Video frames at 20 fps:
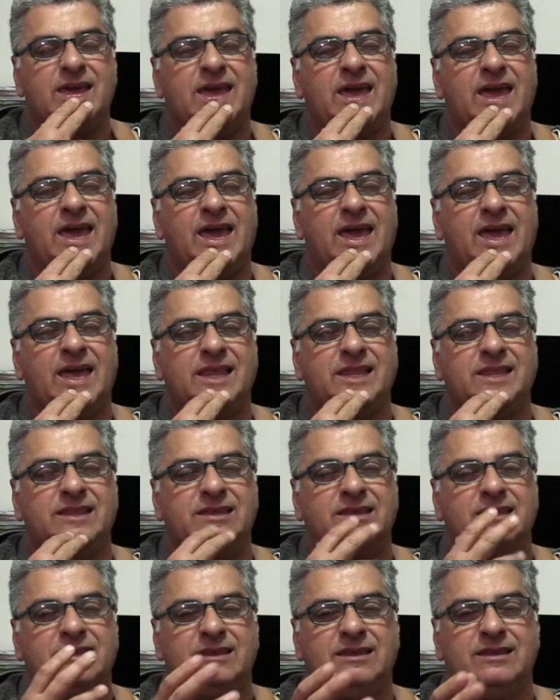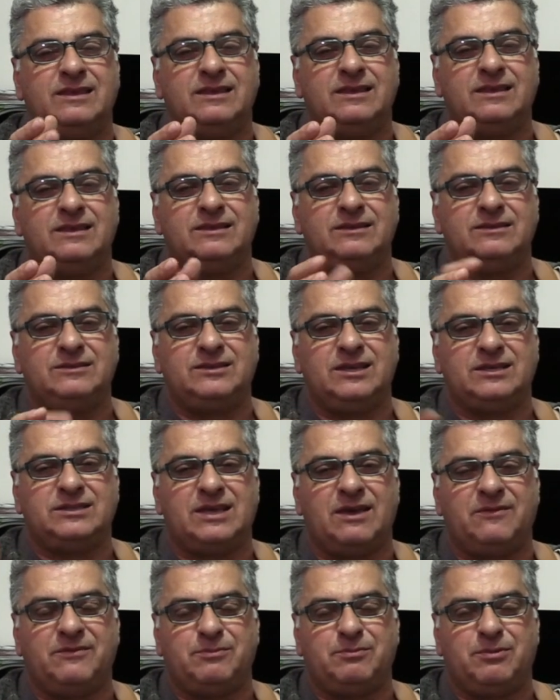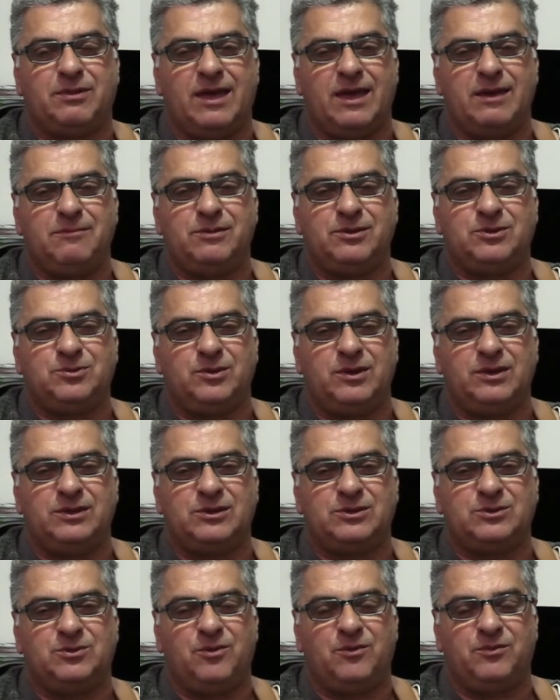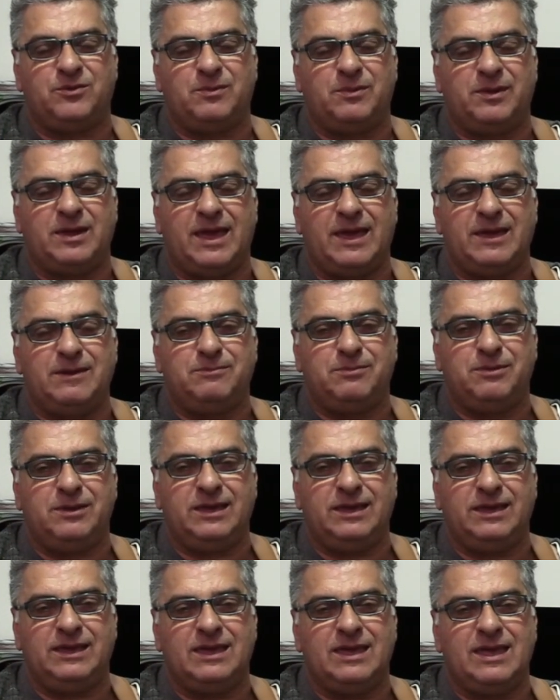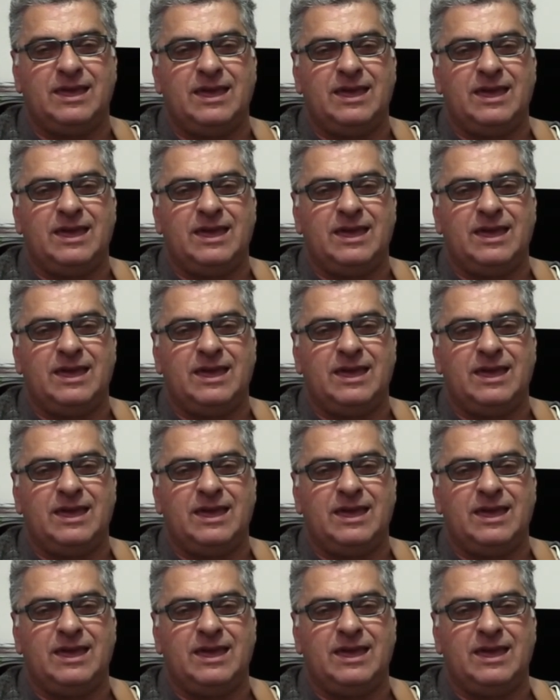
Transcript: and just have a play between the two of them, an A-B,